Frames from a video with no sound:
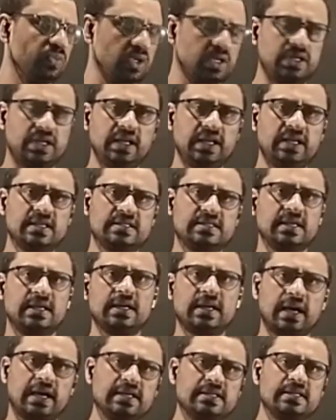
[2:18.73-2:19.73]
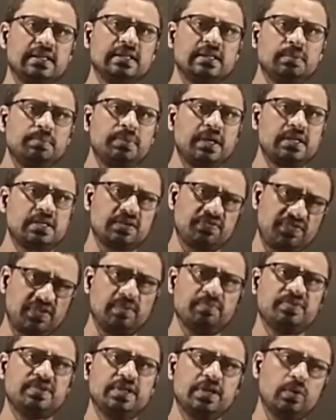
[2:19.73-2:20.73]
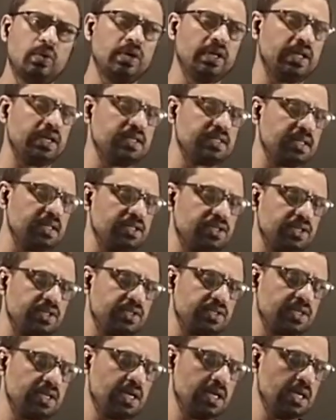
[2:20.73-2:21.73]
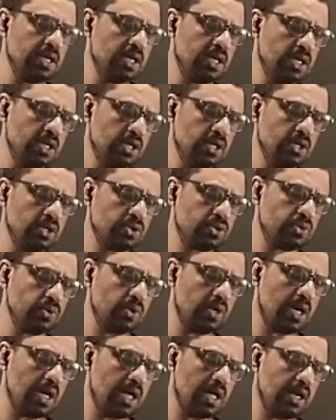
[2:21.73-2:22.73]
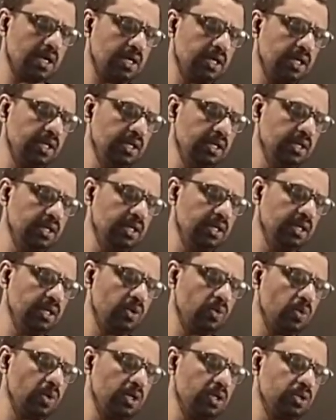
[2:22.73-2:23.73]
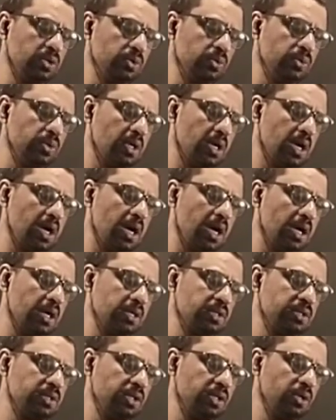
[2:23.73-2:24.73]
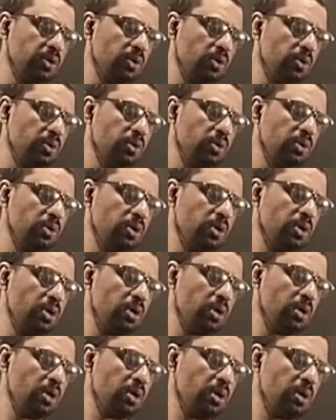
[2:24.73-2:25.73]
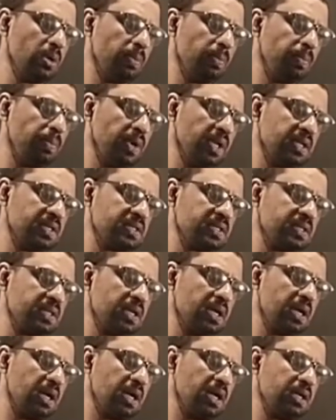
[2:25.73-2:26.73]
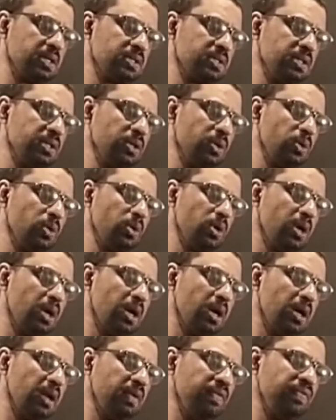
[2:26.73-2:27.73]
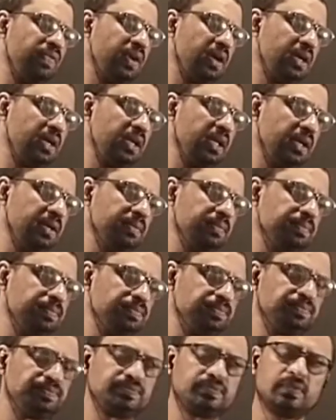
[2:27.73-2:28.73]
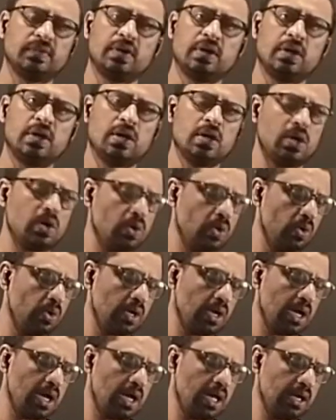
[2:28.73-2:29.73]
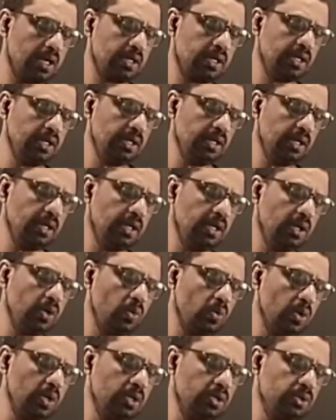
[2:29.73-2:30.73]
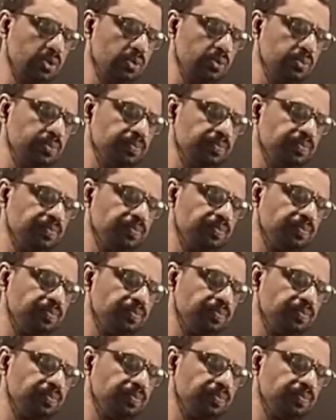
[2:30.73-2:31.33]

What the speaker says: where T is the rise in temperature from 0 degrees Celsius. So RT equal to R0 plus R0 alpha T, or RT equal to